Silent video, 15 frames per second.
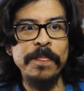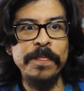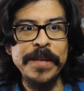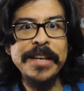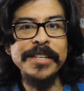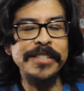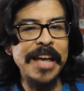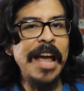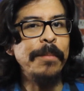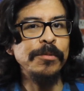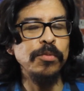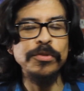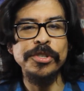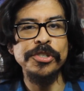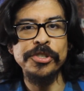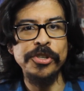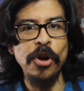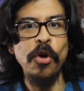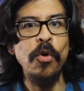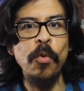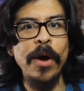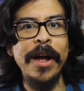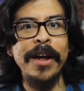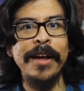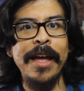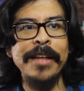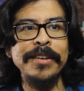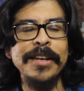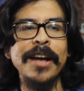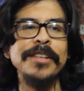These games will just go away.
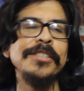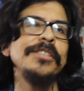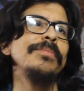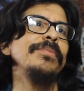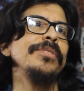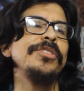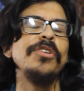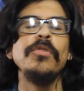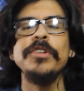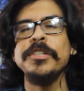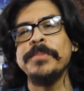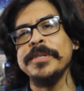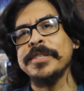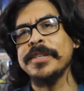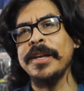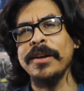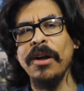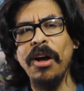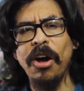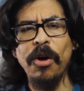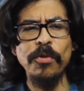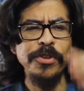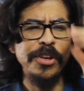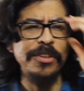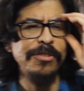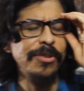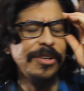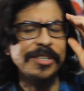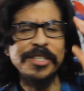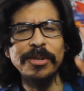And yes, Sony's been saying,
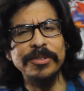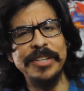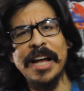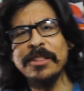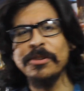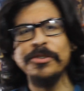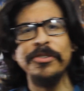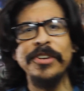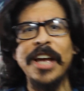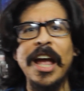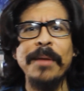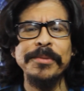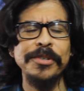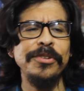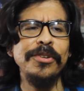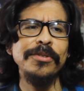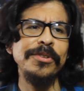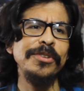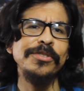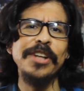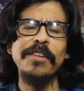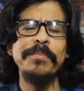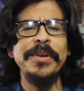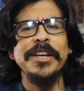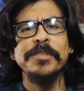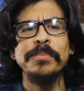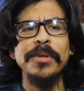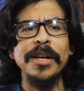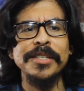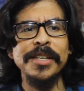you can still download your games, and you still have PS
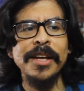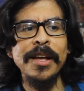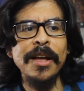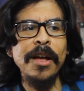Plus.